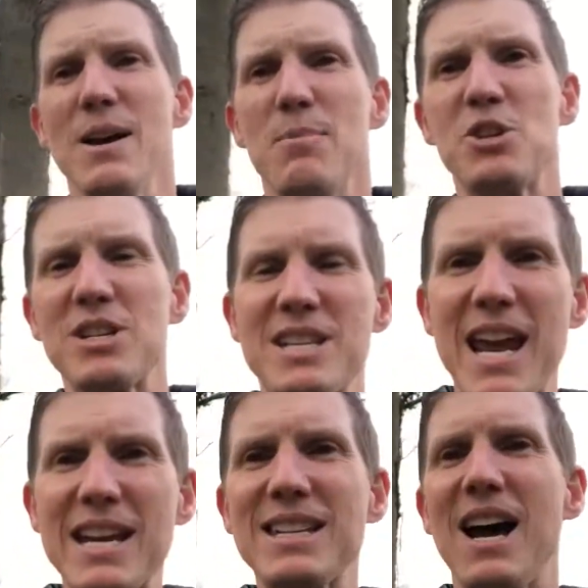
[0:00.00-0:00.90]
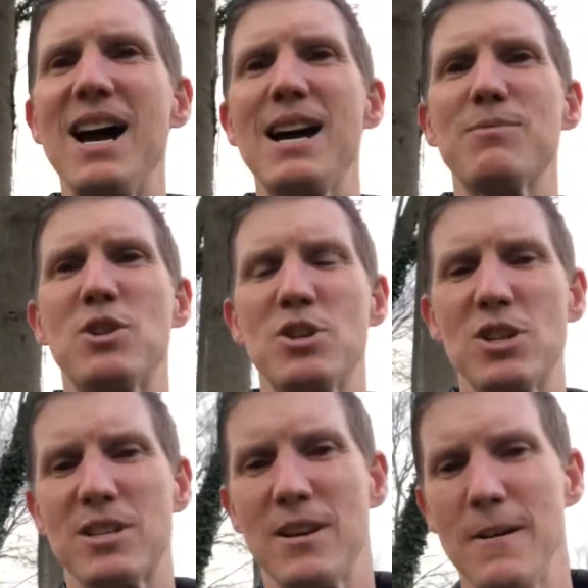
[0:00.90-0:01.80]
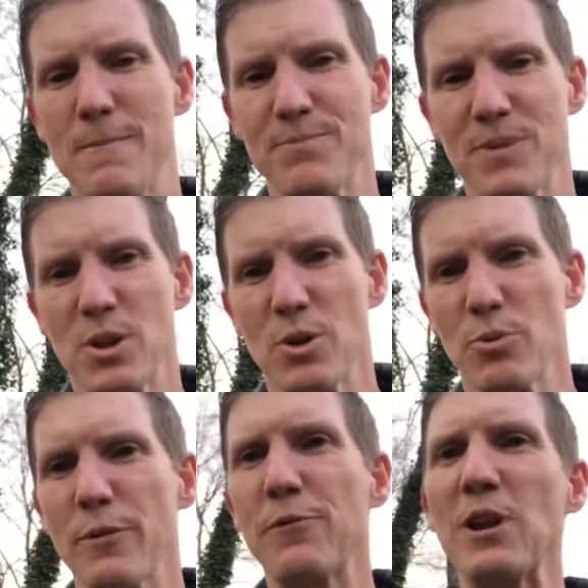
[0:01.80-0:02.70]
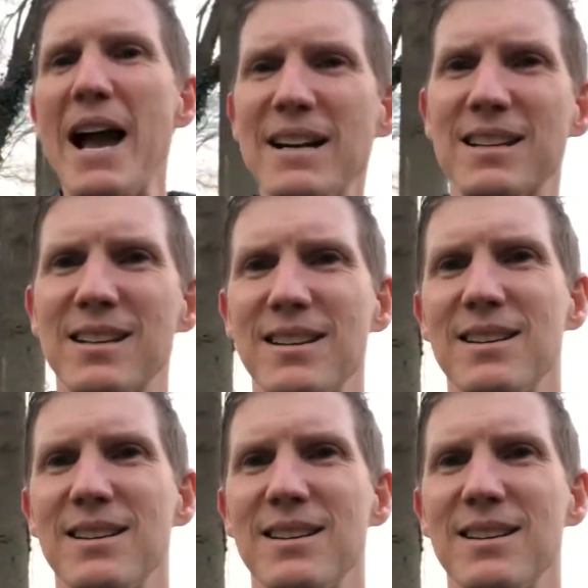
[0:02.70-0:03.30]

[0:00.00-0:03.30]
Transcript: but just take time to just reflect